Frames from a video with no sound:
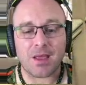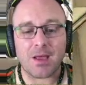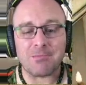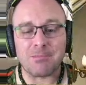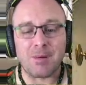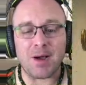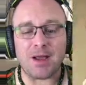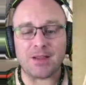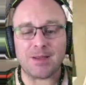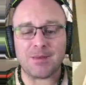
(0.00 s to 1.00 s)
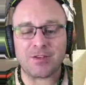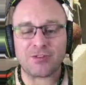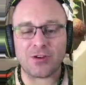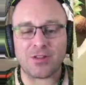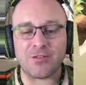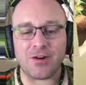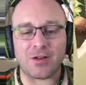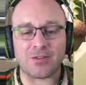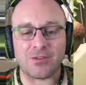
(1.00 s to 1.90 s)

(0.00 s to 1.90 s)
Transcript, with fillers: But let me show you the fossils,